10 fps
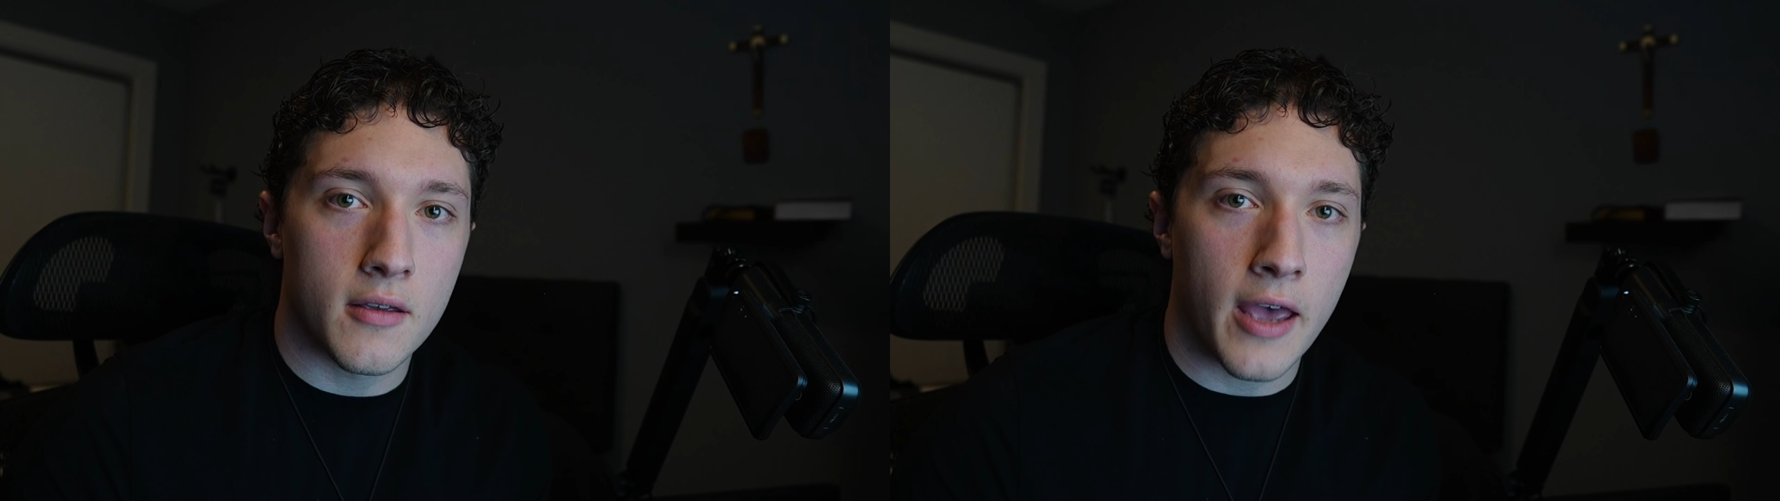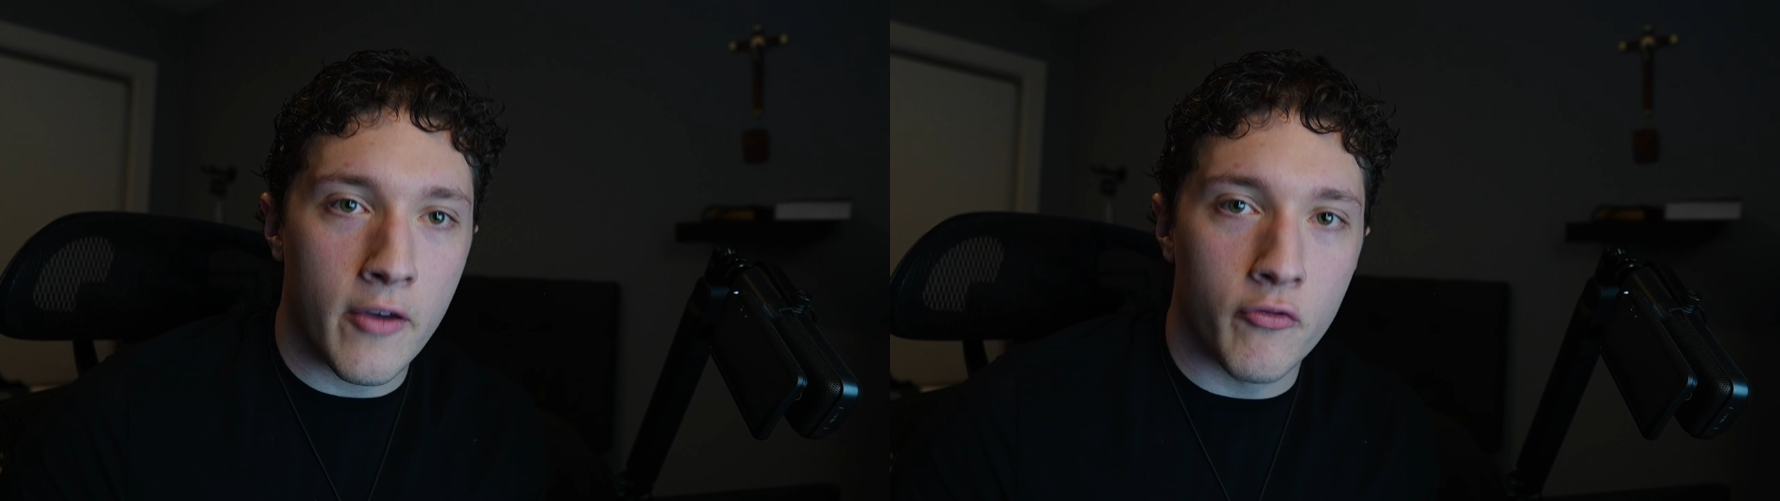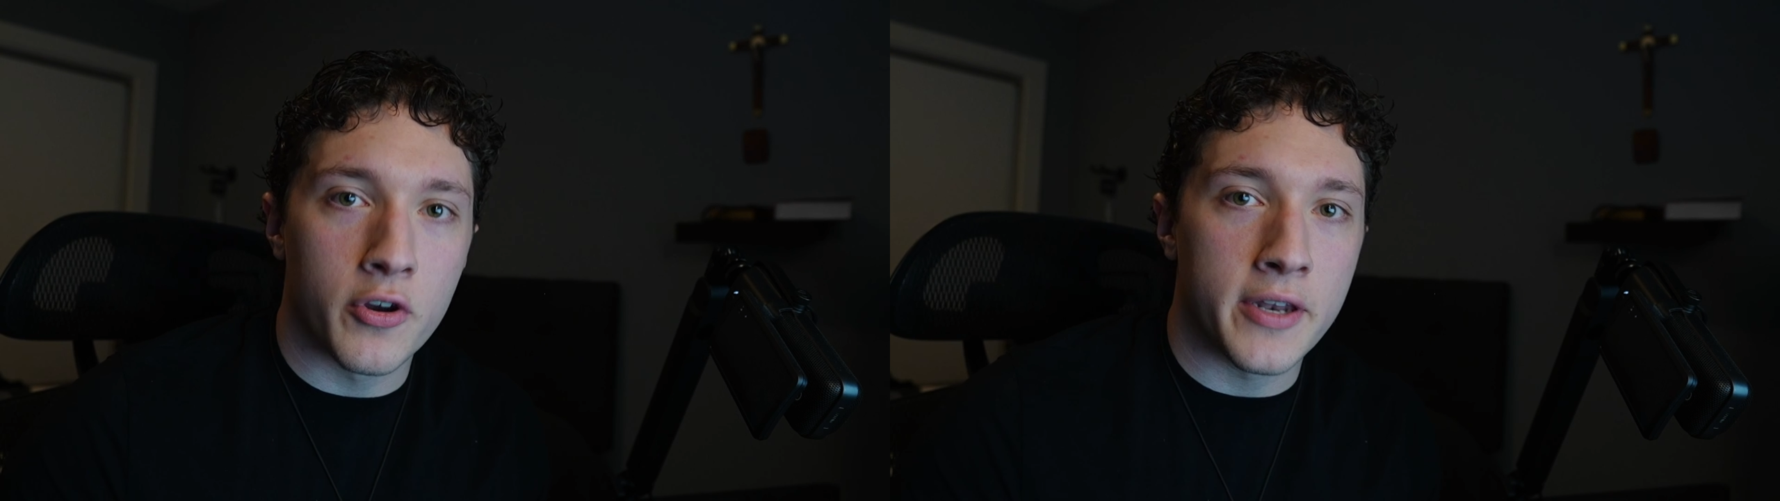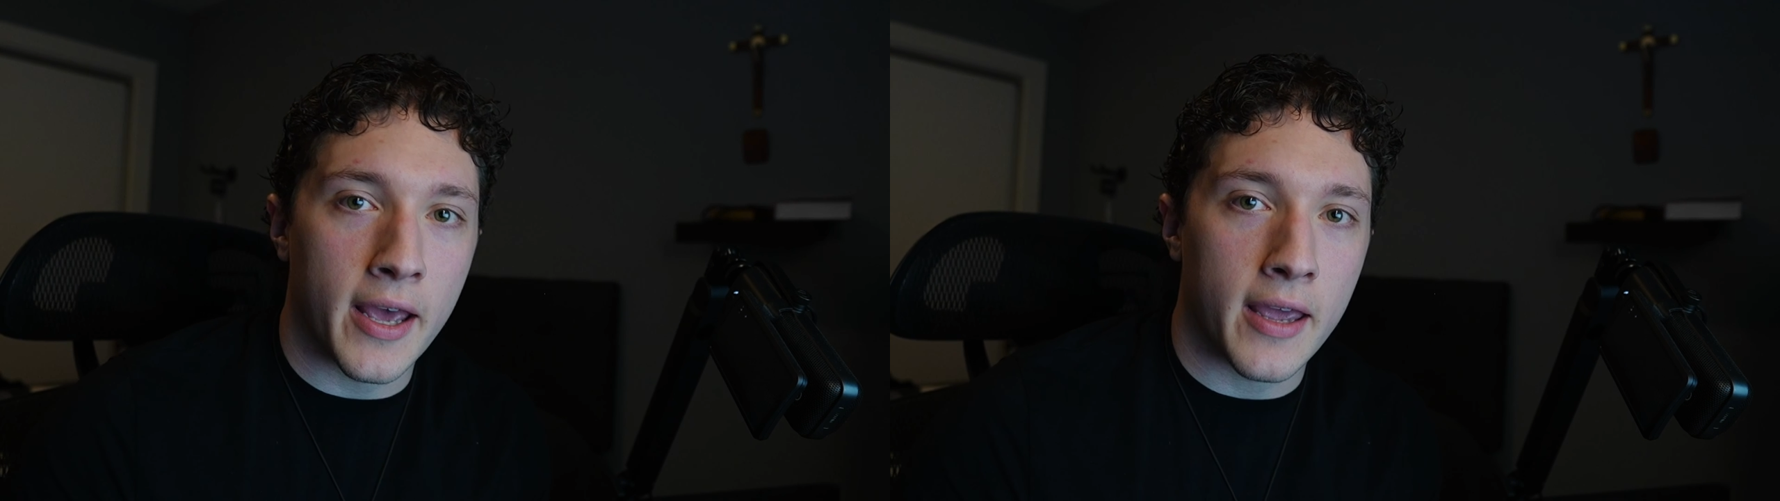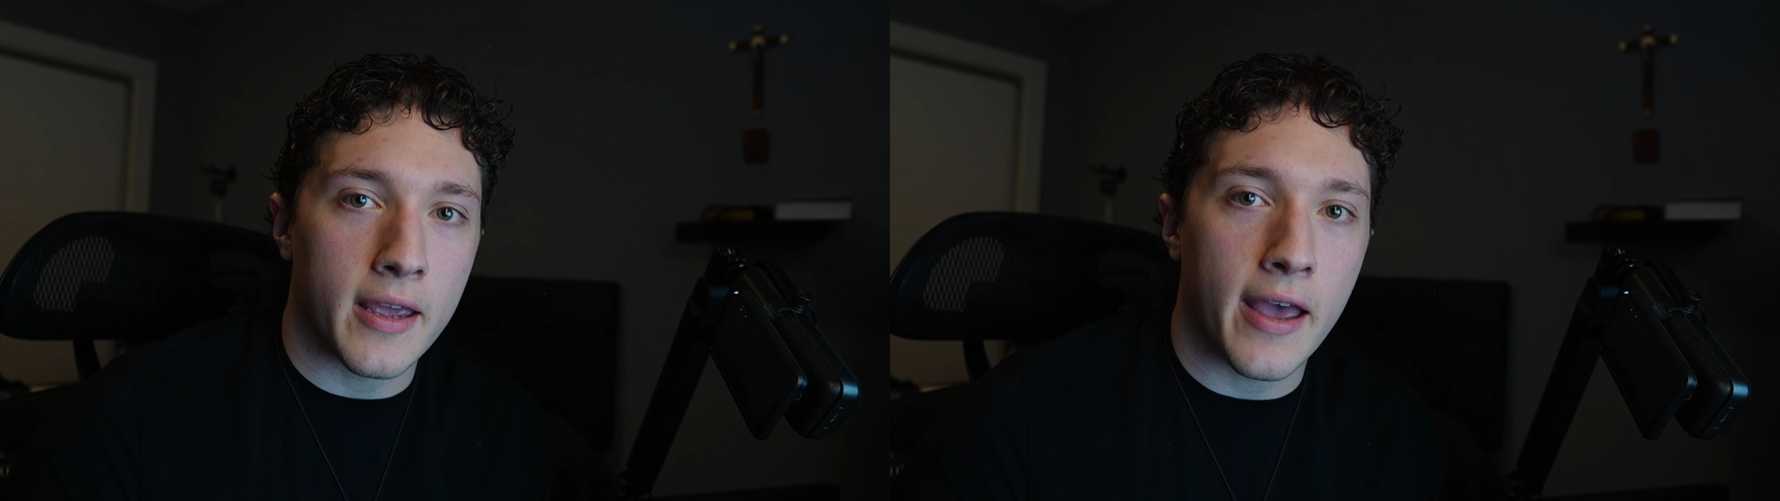every
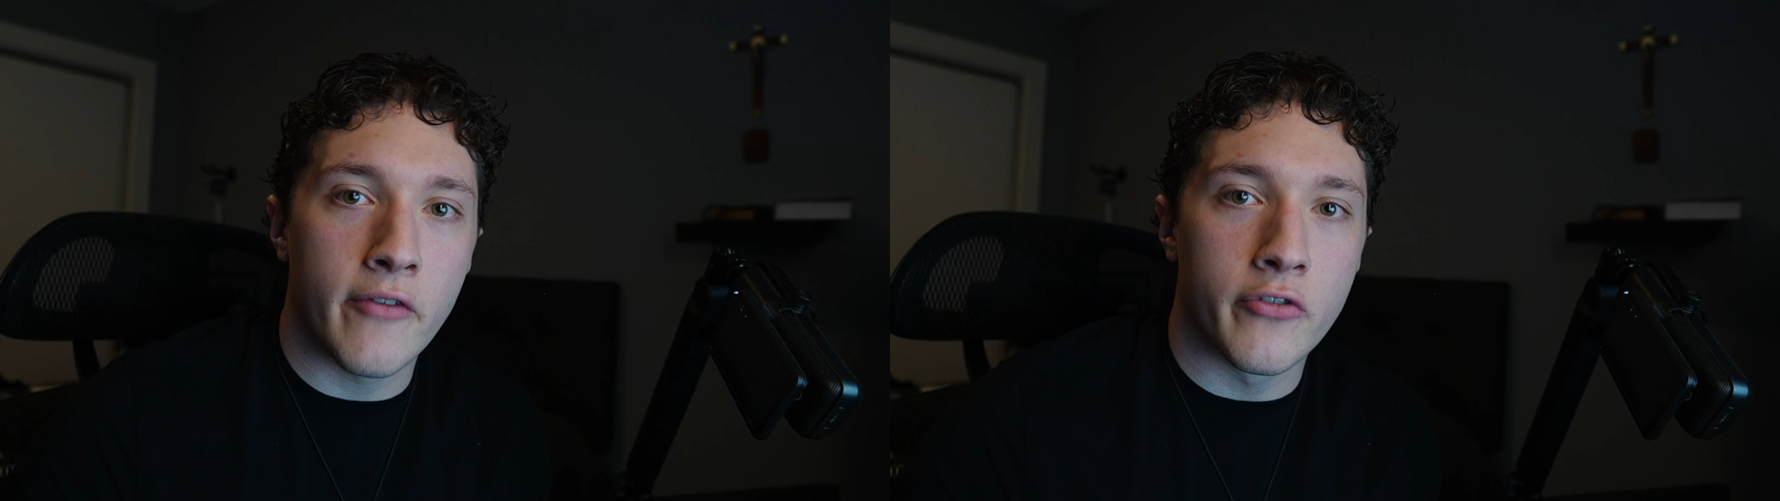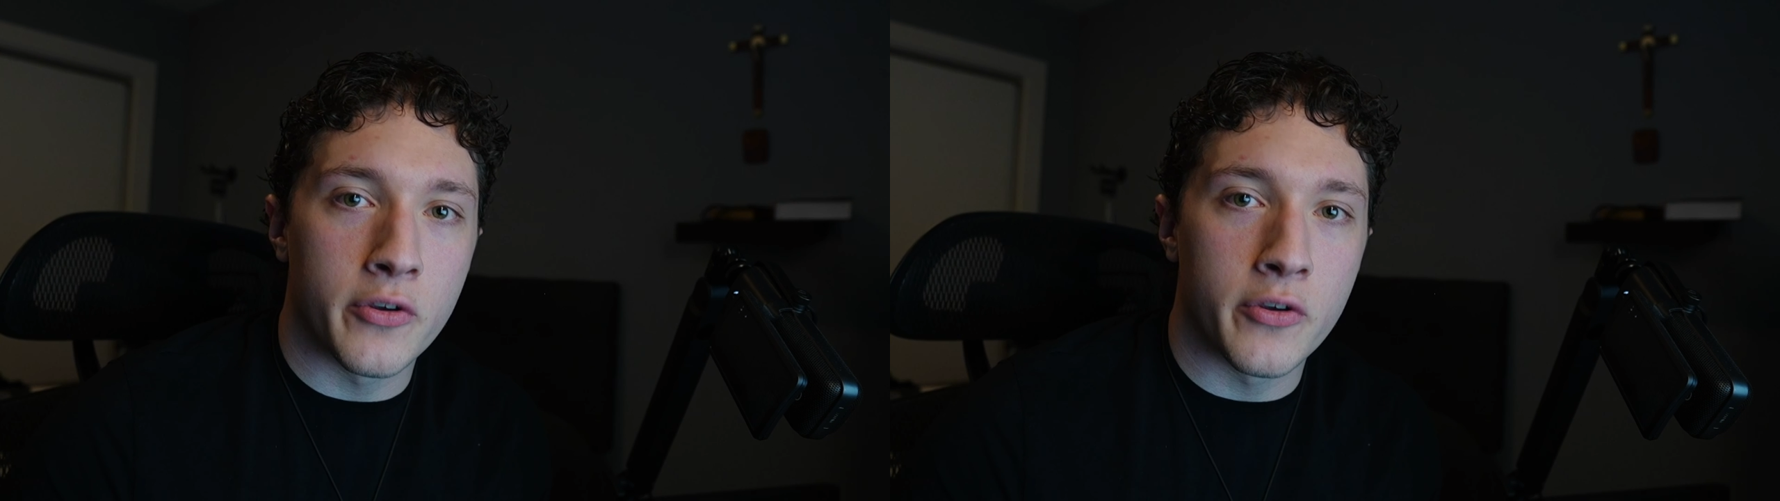day, every